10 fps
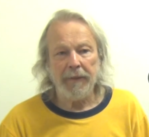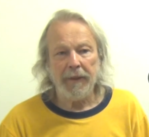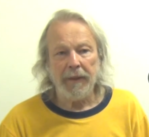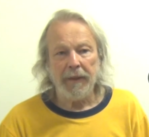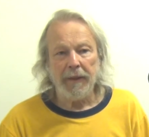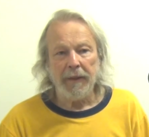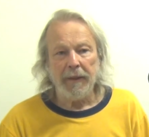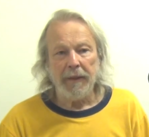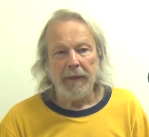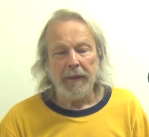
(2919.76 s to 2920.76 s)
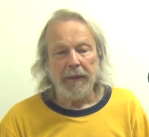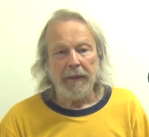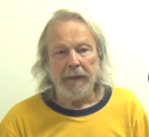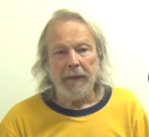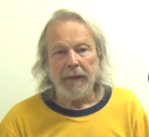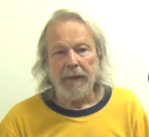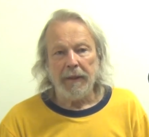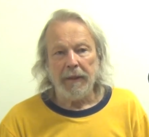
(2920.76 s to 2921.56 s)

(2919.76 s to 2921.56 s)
Nothing is said.